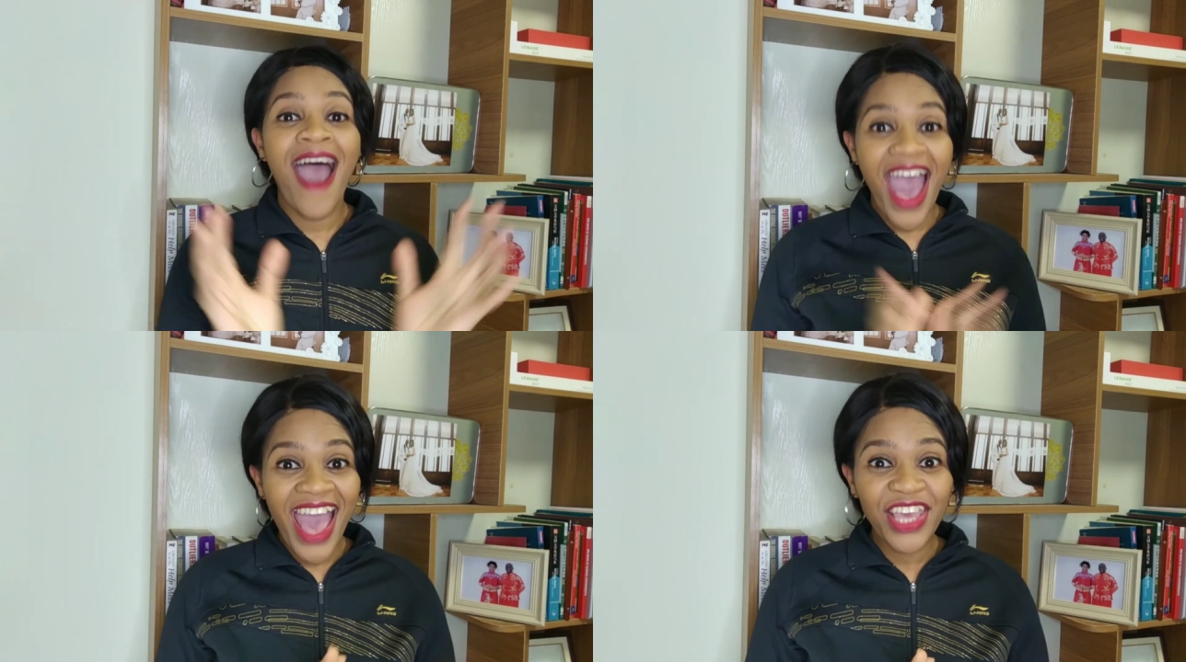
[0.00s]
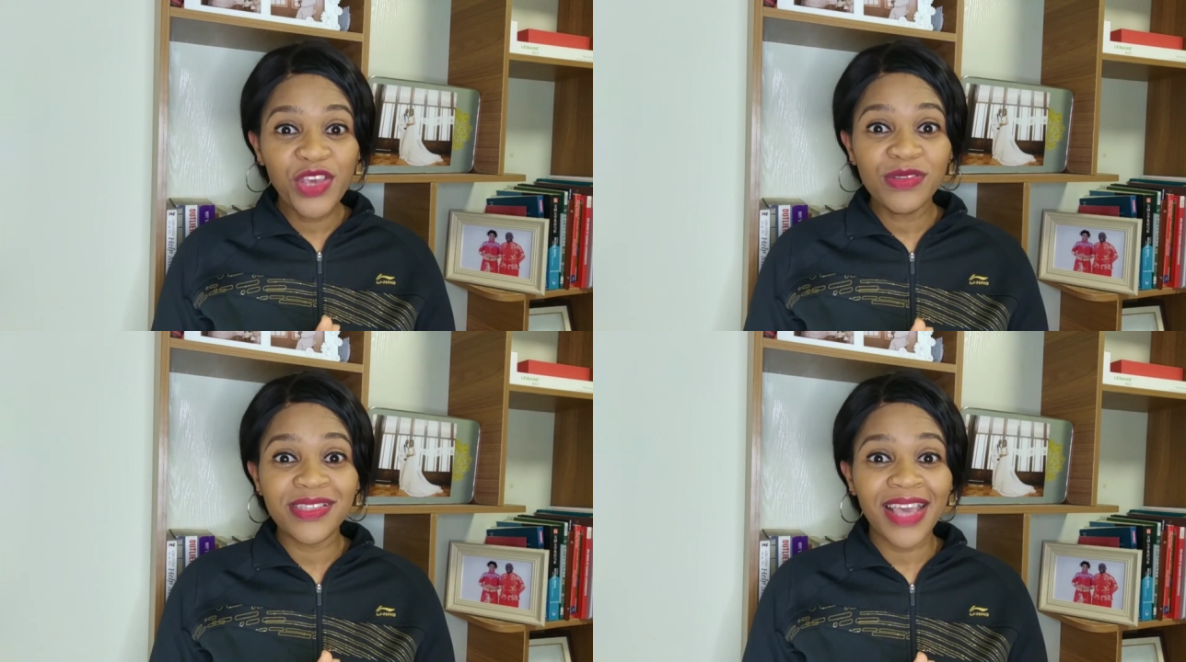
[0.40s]
I
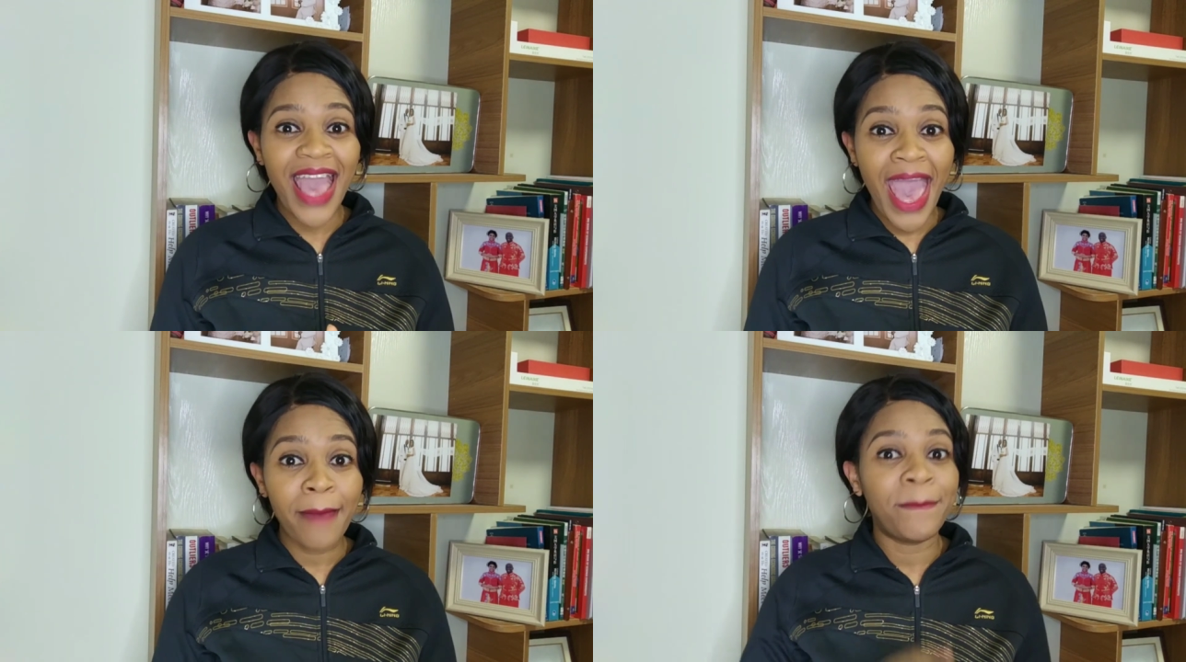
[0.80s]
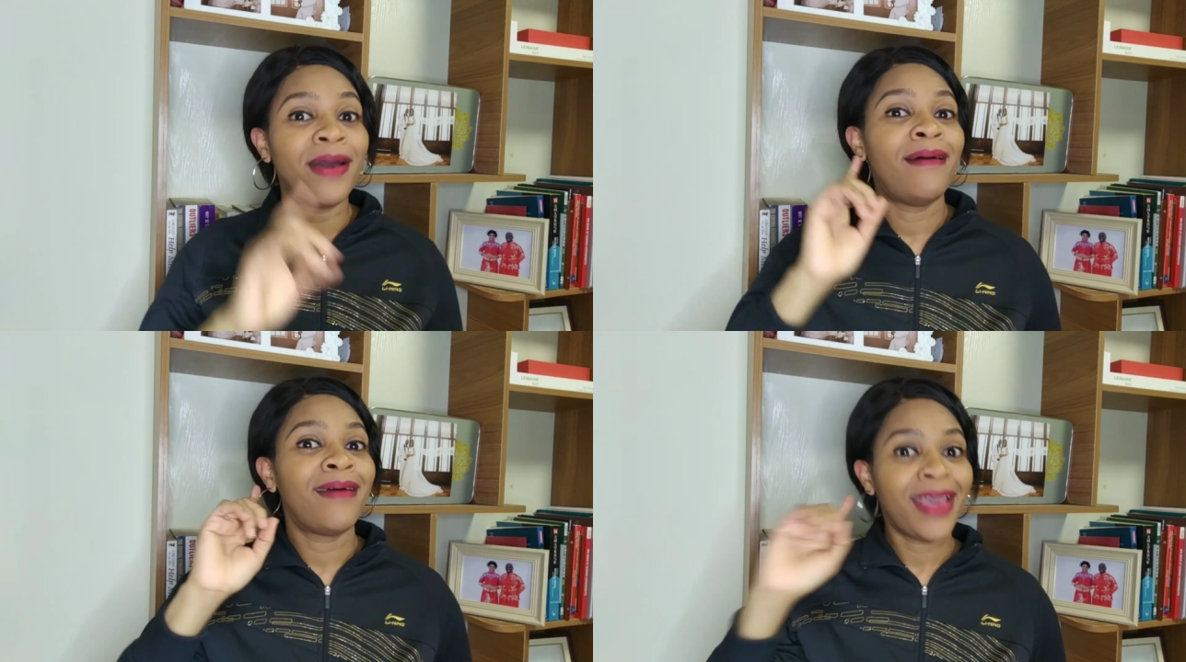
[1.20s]
use the app
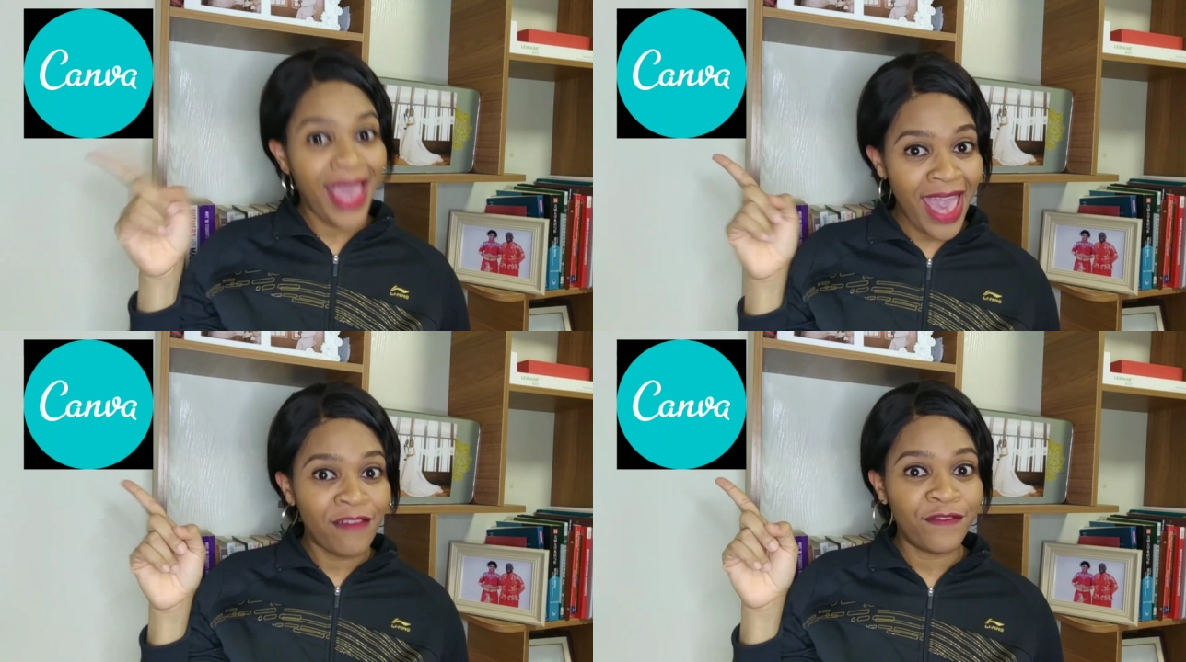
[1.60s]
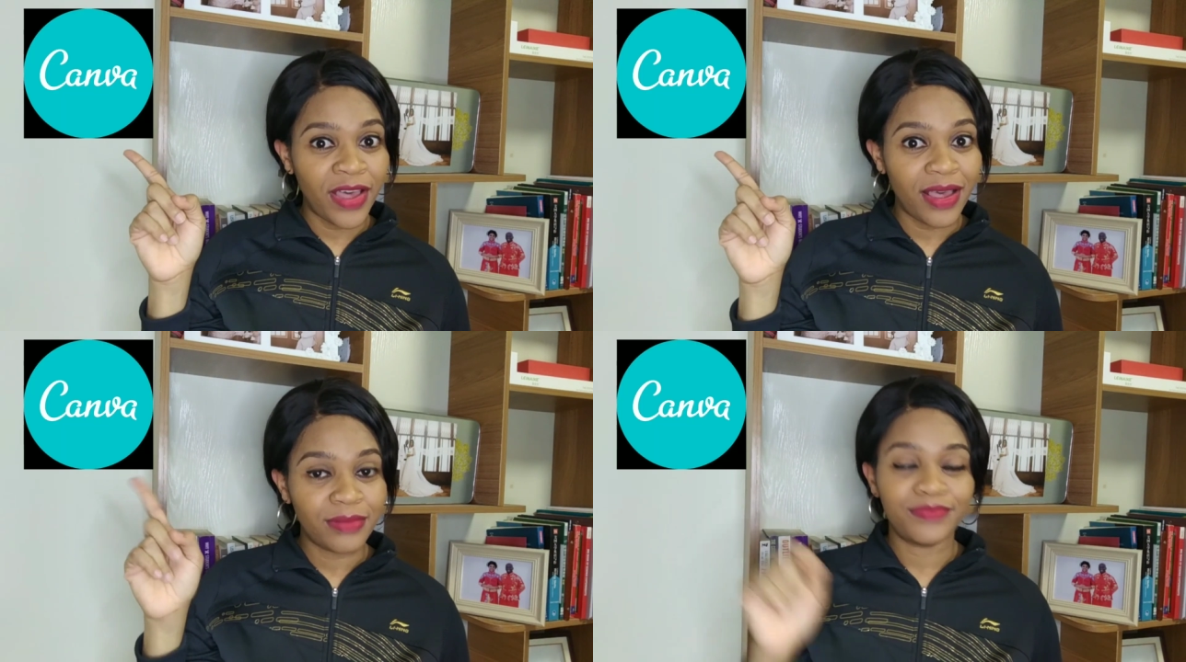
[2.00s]
Canva.